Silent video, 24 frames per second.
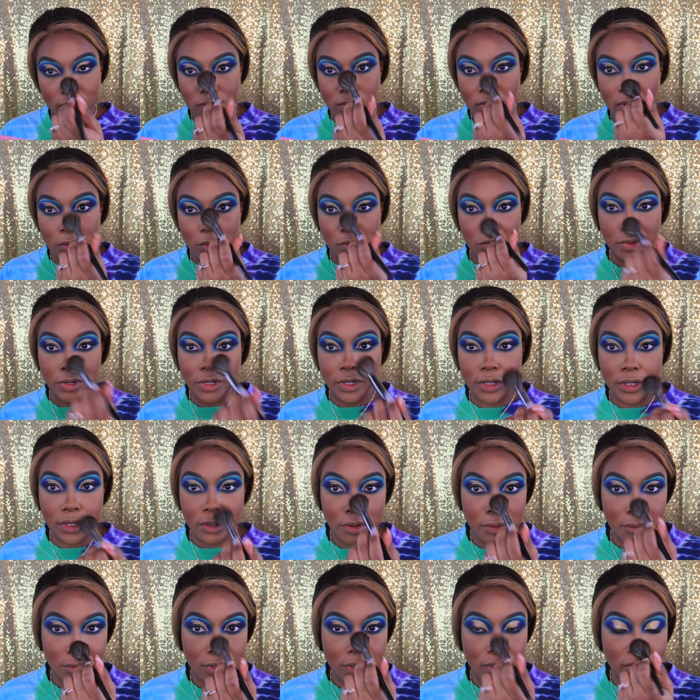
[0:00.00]
I'm a weirdo,
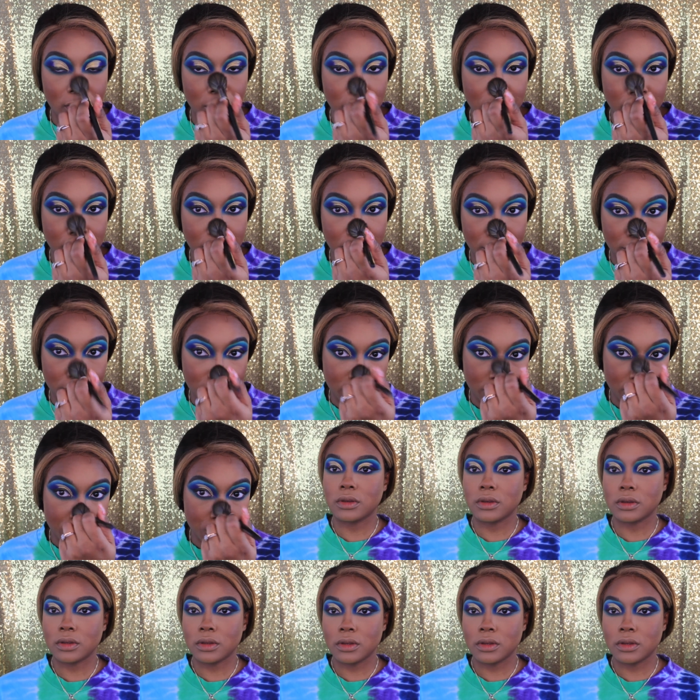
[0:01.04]
I put it on my nose.